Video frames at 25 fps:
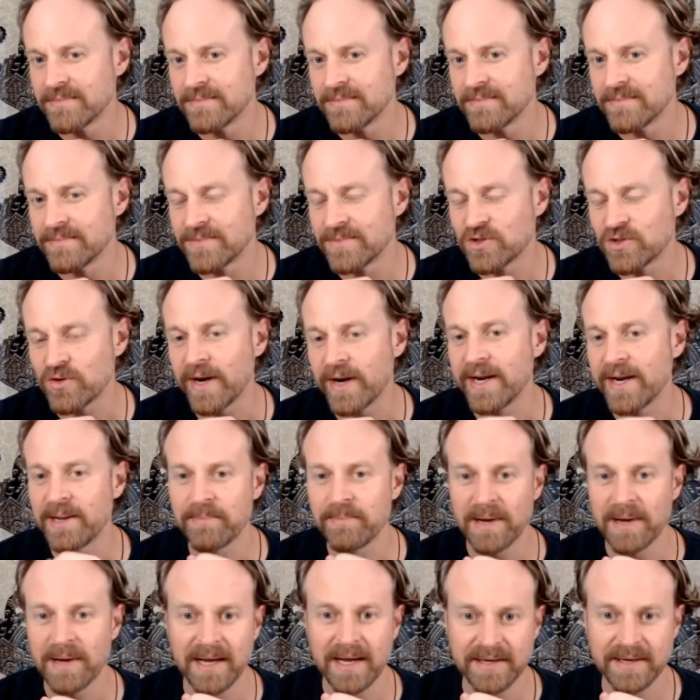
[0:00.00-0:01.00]
training
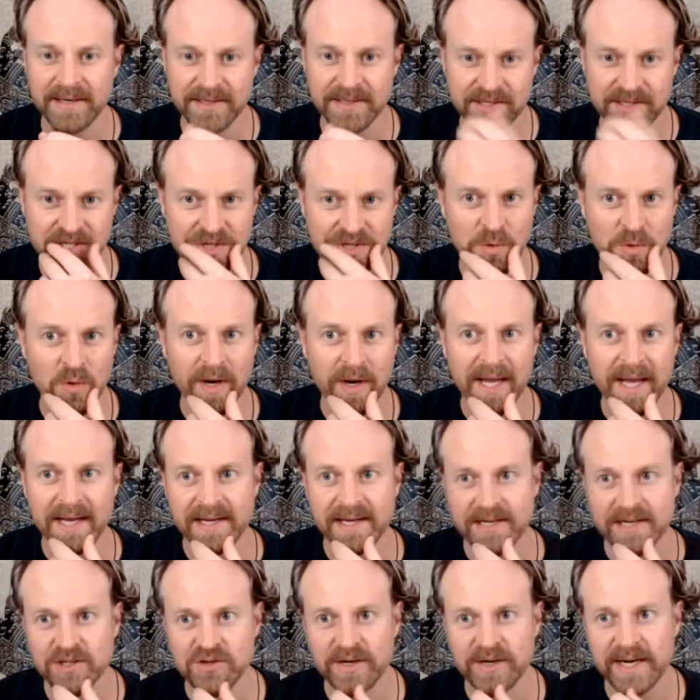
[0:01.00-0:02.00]
partners,
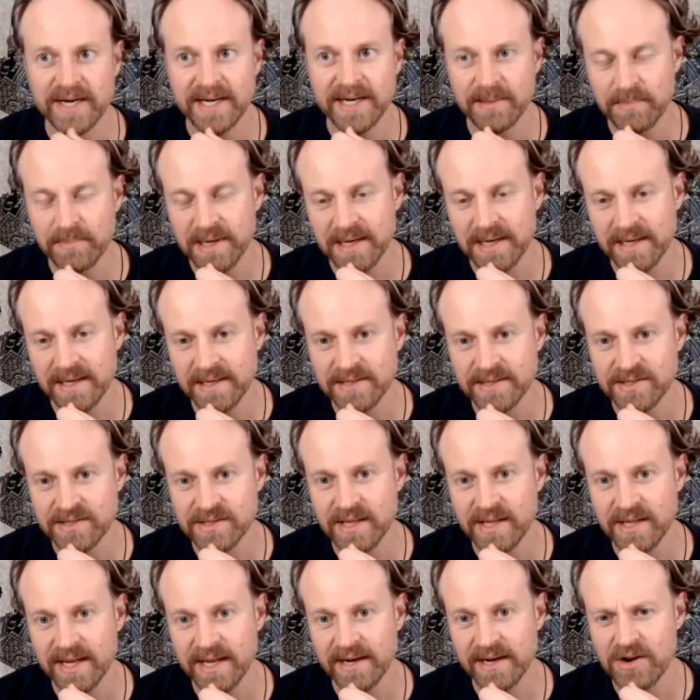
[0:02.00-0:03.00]
organic training partners
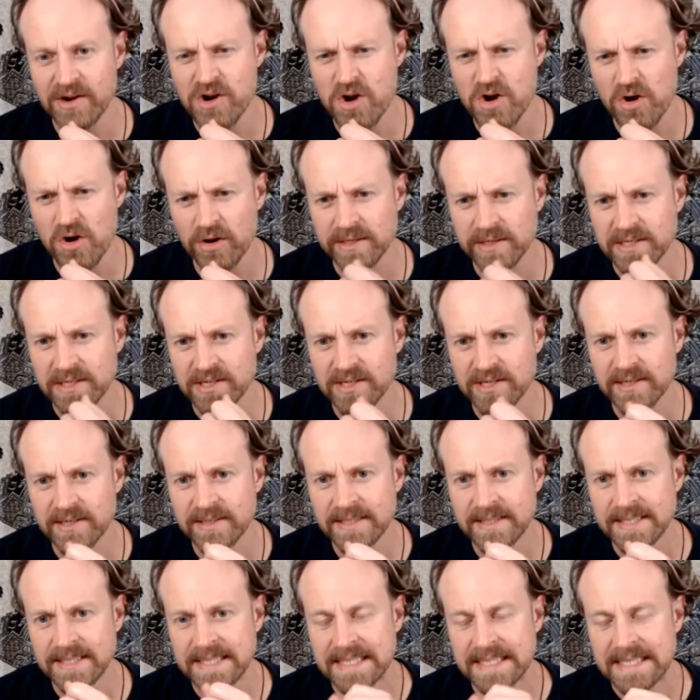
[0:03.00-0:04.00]
that are not,
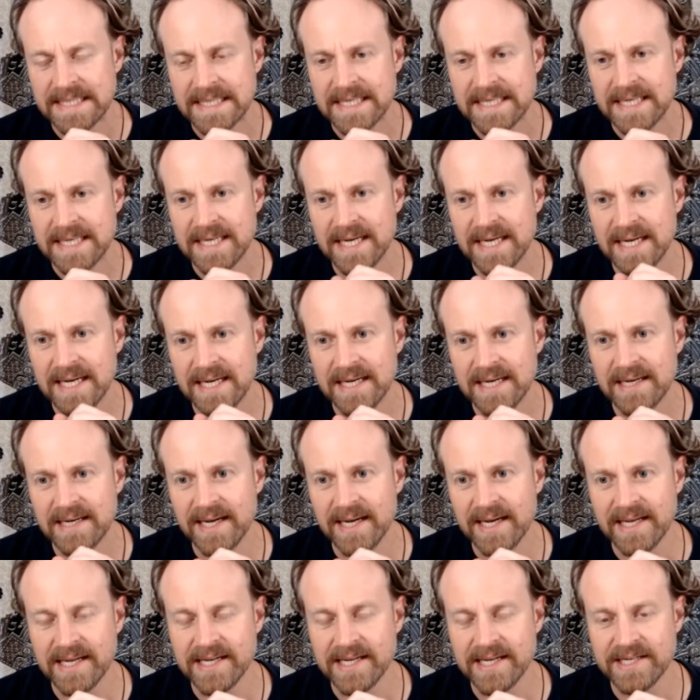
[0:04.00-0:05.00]
I
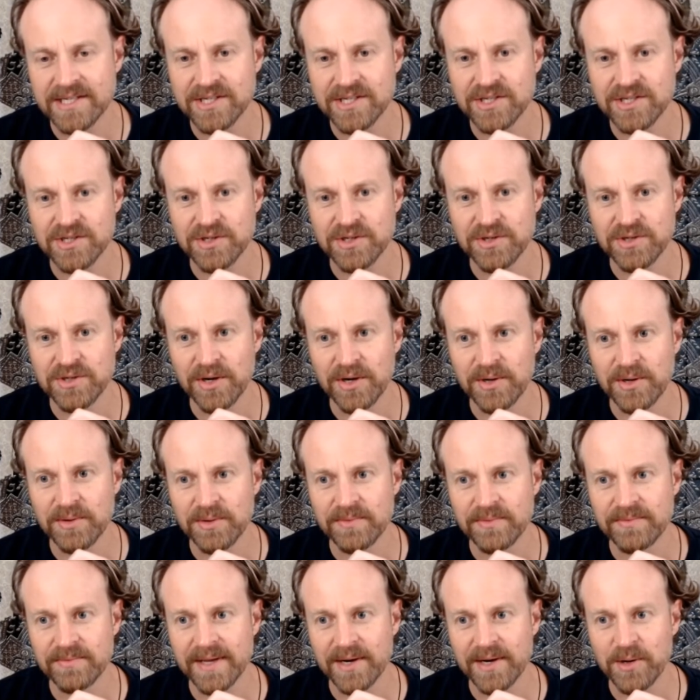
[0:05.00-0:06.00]
guess,
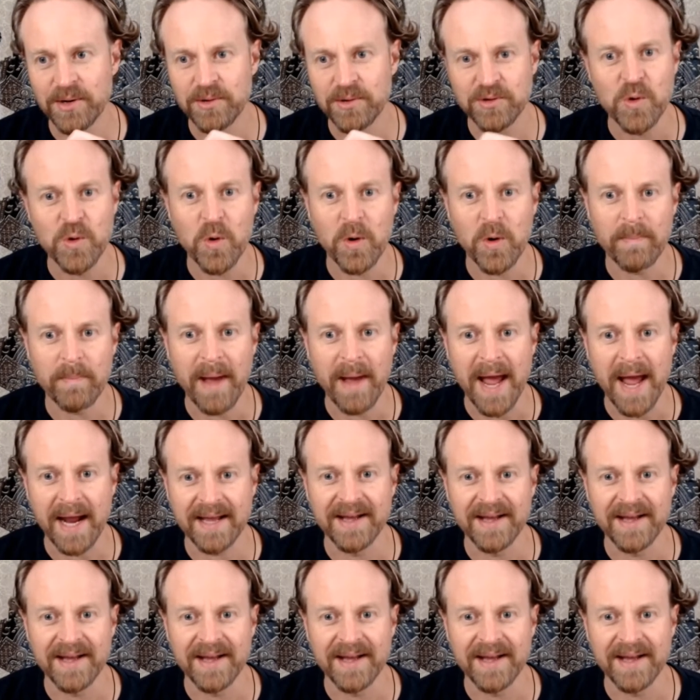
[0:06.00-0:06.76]
they don't talk back.